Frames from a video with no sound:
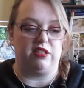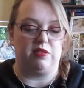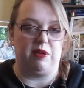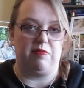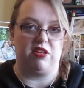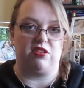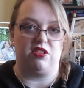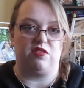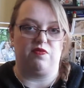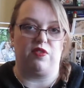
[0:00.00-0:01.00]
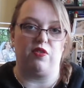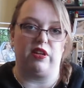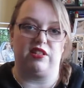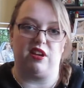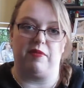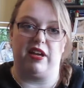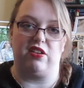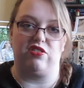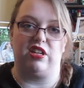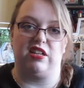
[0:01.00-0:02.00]
so maybe I should just focus all my
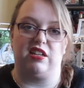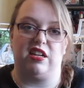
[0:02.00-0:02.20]
energy into